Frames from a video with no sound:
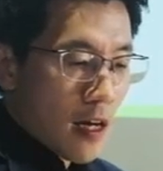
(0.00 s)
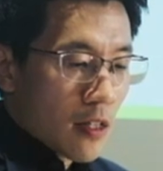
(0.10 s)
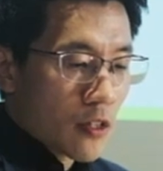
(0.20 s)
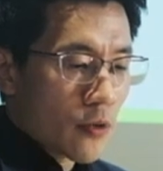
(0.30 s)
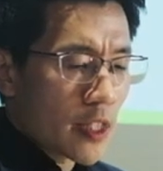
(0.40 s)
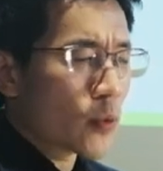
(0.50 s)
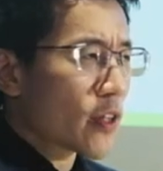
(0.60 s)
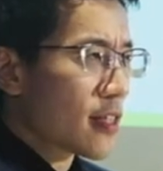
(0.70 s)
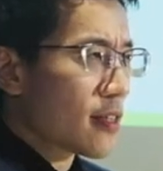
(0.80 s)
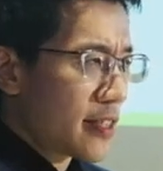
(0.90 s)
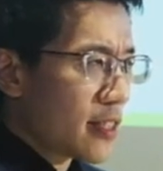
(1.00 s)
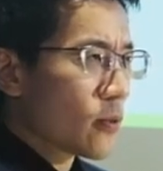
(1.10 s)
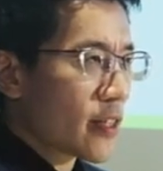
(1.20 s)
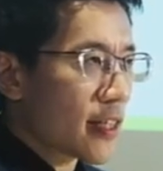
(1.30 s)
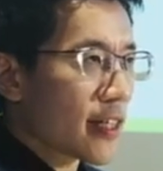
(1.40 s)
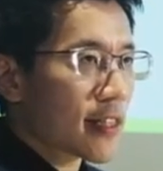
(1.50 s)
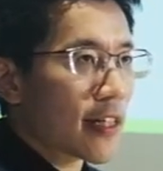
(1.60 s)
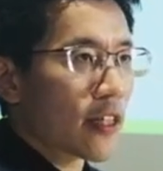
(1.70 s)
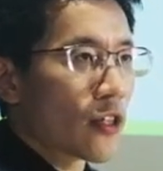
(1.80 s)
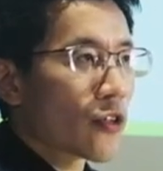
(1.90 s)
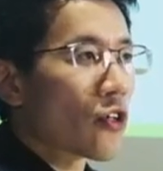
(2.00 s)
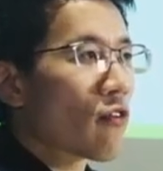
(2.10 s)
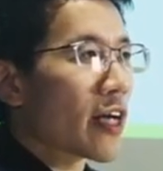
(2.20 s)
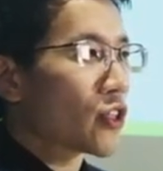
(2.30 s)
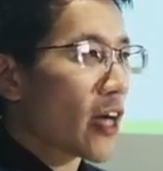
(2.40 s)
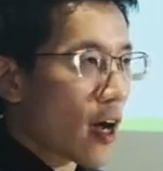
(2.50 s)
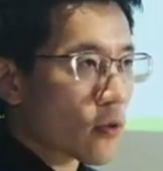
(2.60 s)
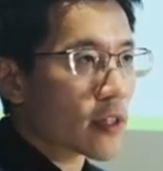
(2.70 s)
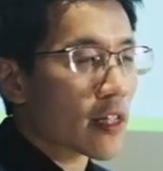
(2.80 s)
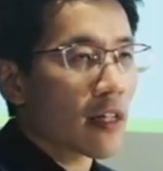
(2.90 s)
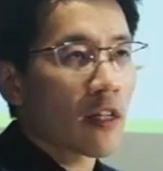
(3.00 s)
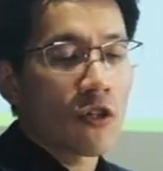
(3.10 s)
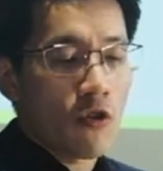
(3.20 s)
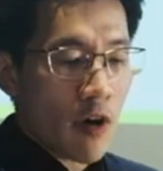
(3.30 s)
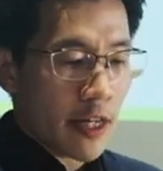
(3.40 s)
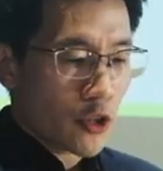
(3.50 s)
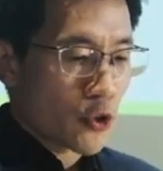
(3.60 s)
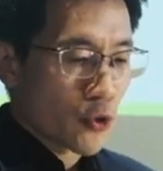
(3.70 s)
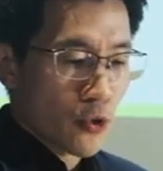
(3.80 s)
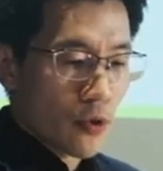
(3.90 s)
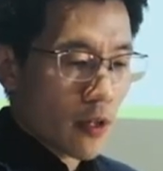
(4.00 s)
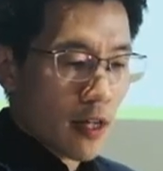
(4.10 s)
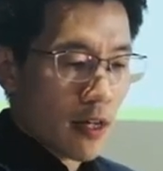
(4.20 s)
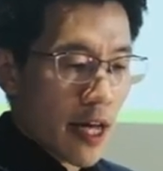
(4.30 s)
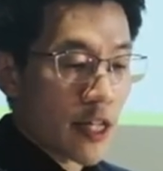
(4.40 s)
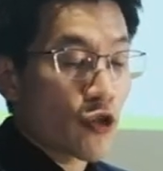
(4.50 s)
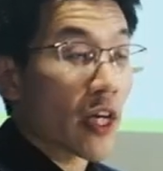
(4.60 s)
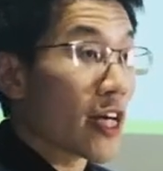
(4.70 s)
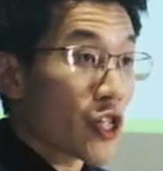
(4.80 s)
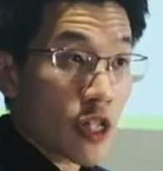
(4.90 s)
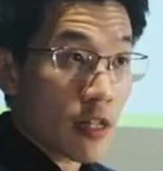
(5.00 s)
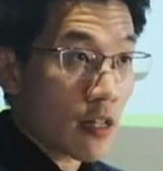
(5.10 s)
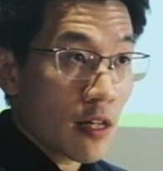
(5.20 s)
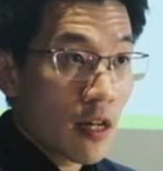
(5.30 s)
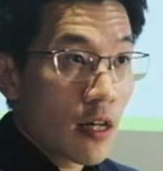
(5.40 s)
So these would th deal with things like you know, your right to housing, your right to uh, education,